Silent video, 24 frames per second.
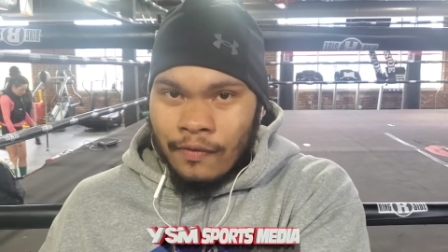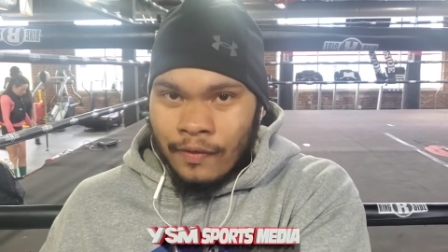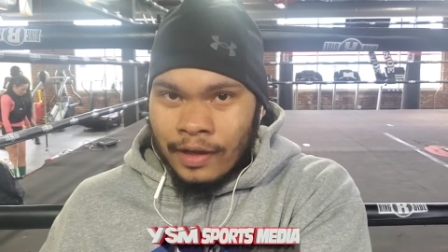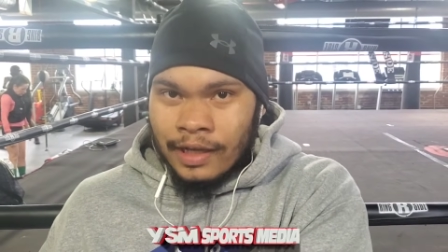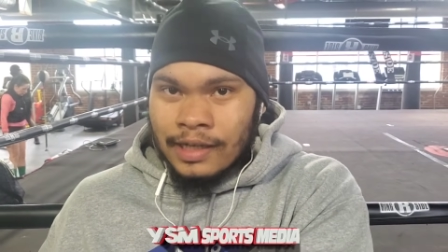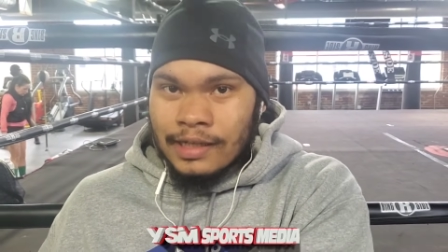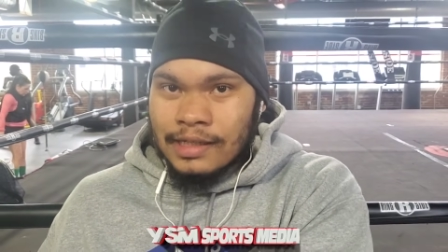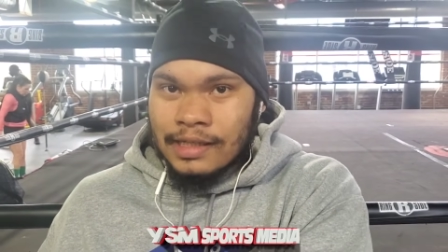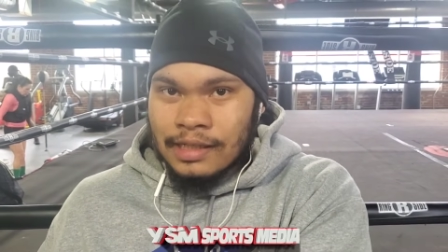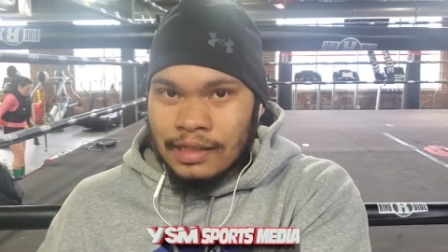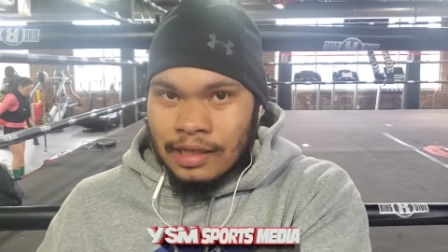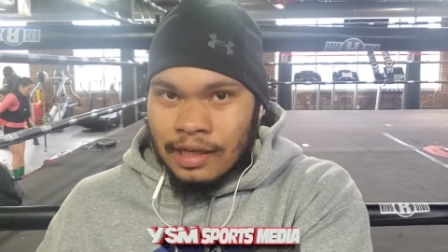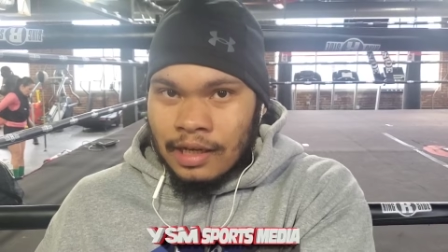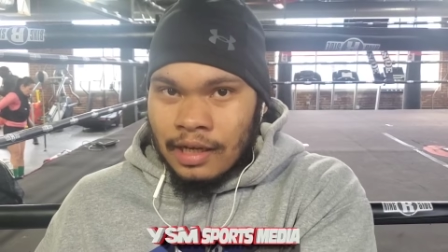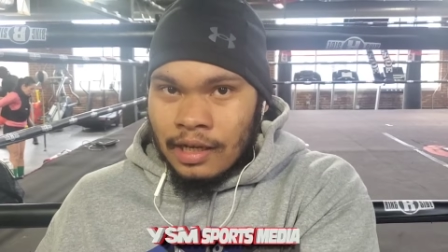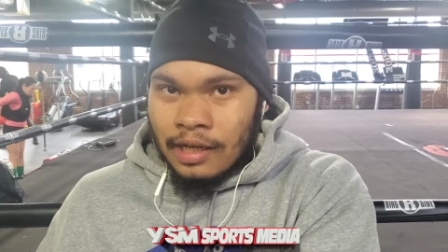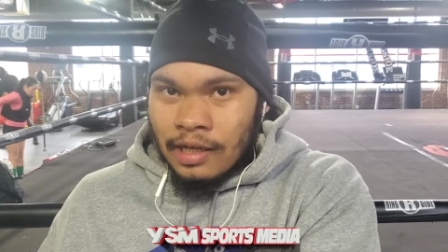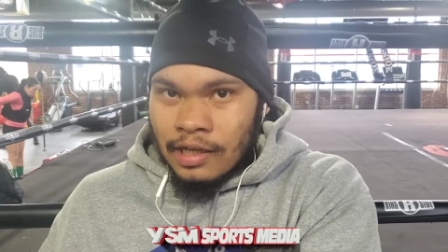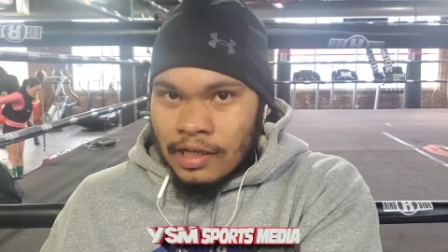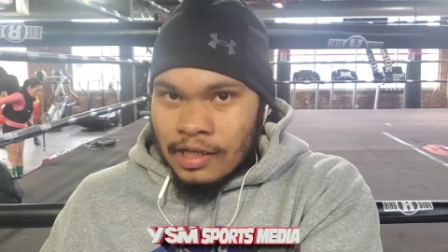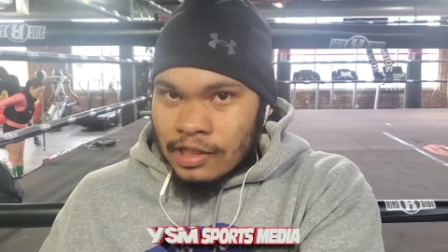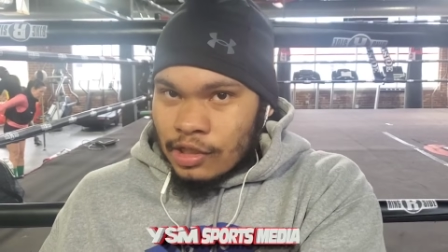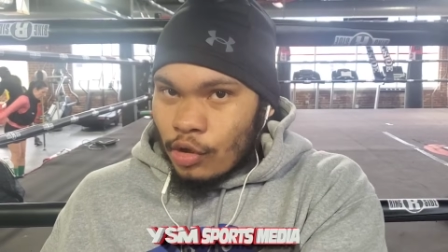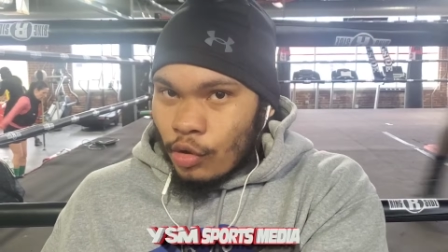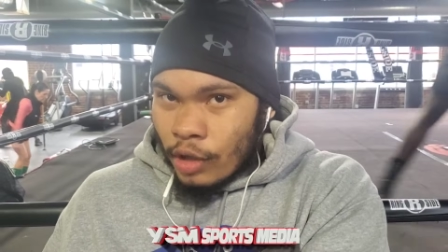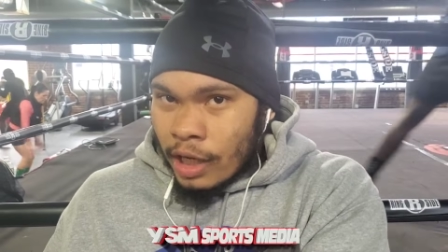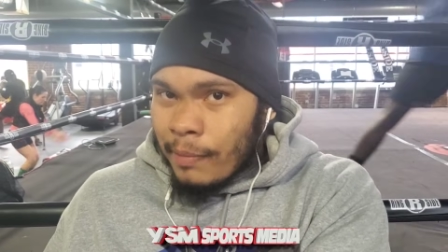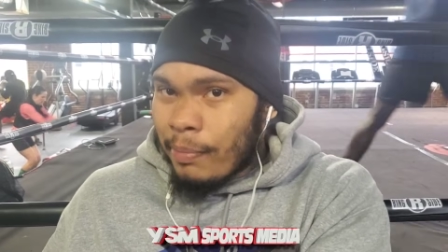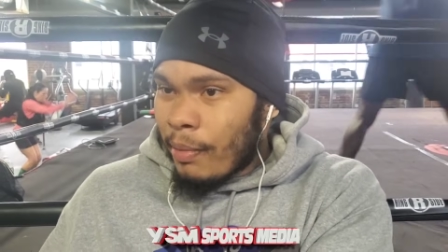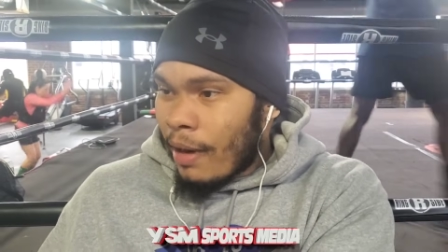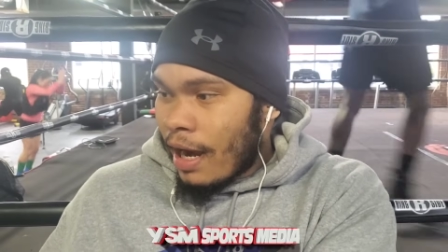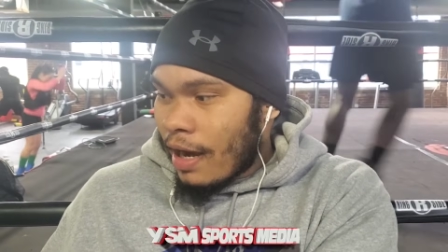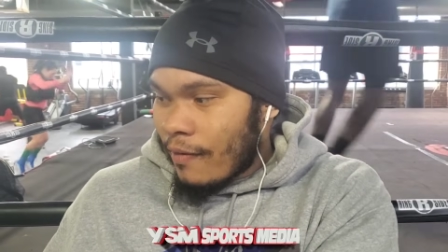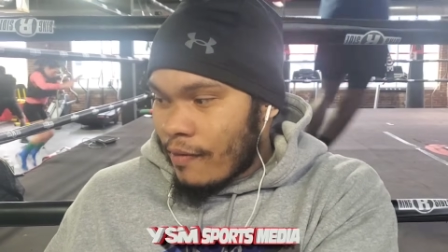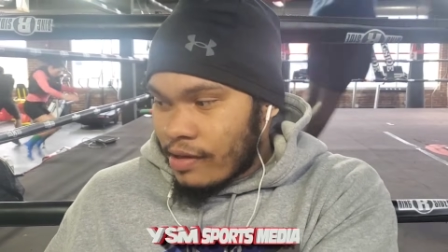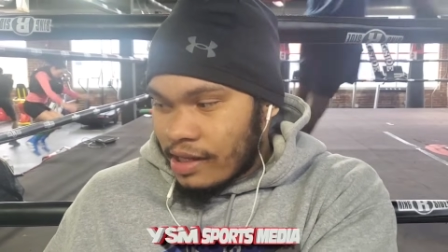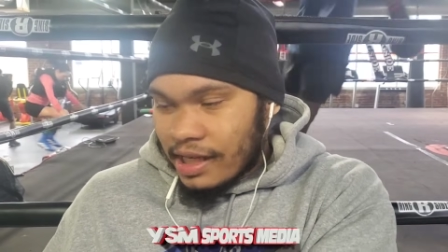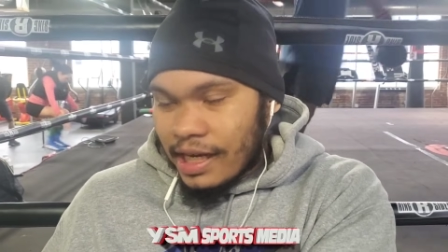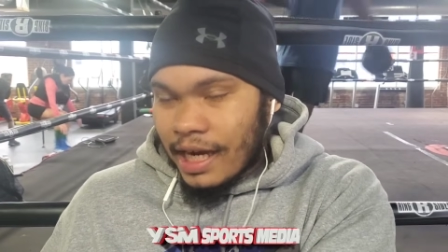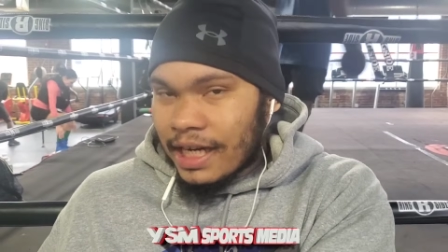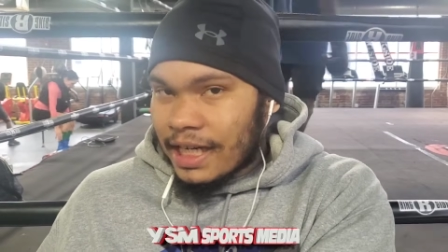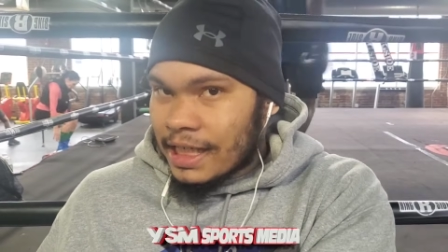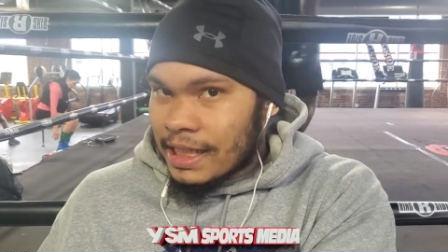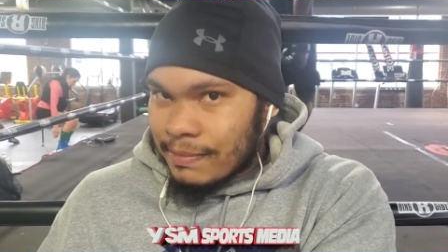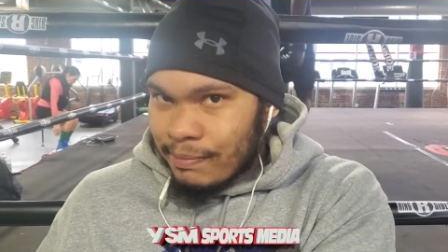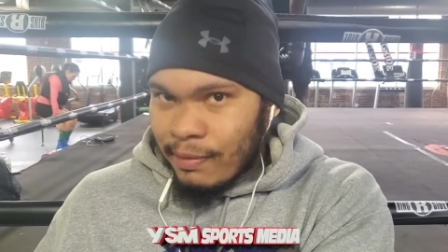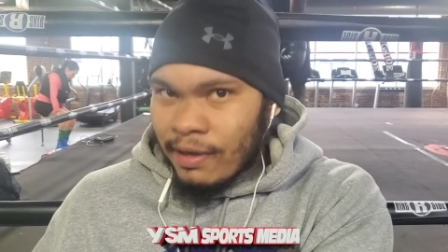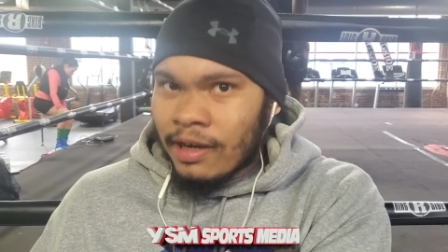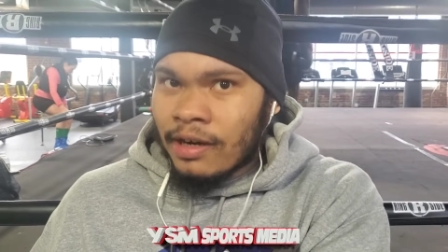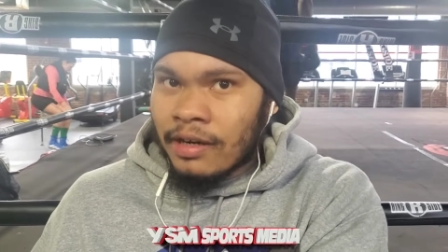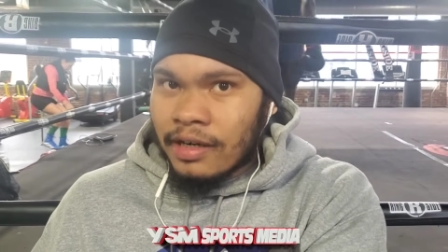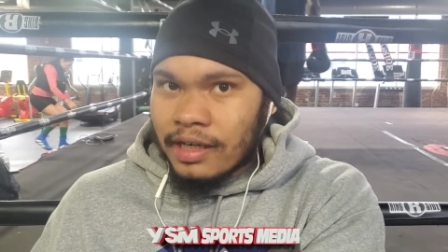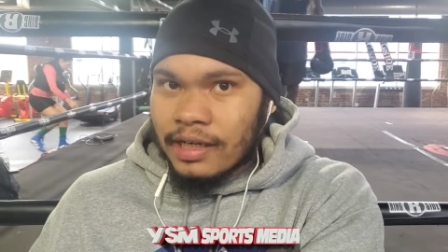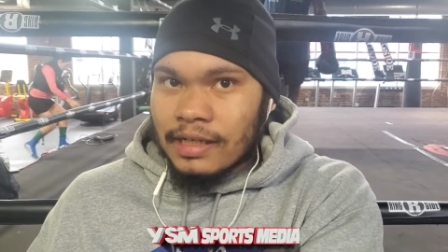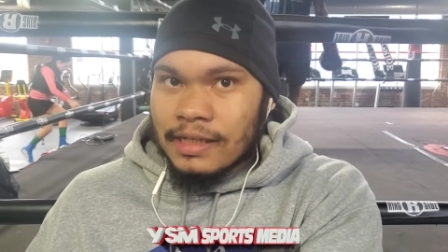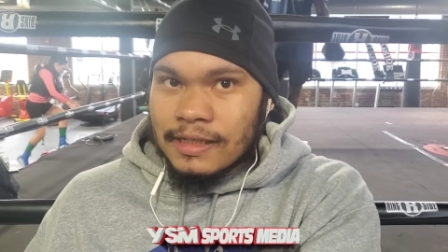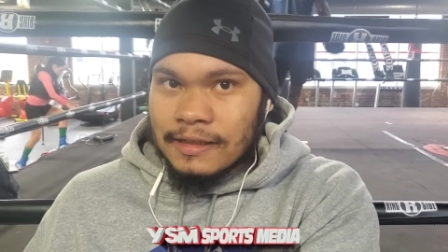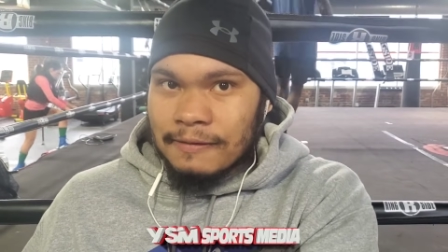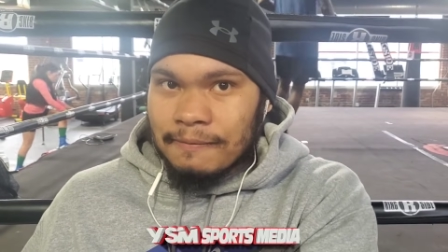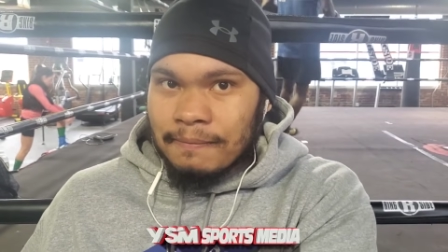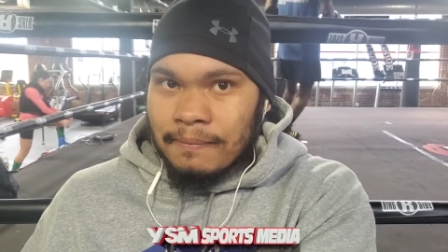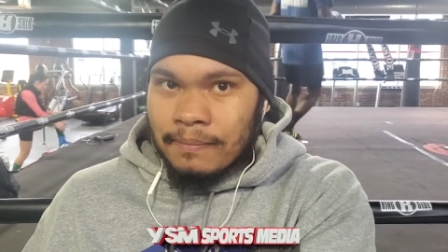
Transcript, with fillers: fights. So he probably really got experience.